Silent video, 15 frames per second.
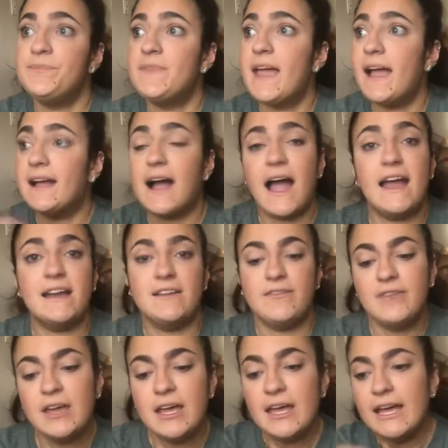and kind of
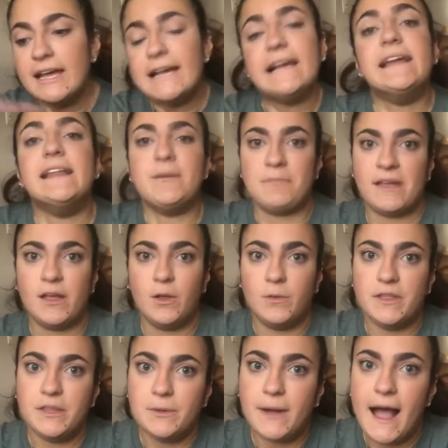eat a meal
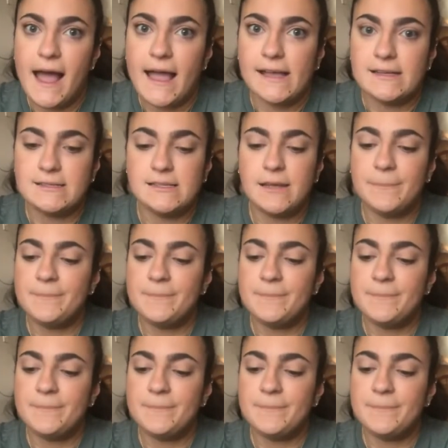with you guys.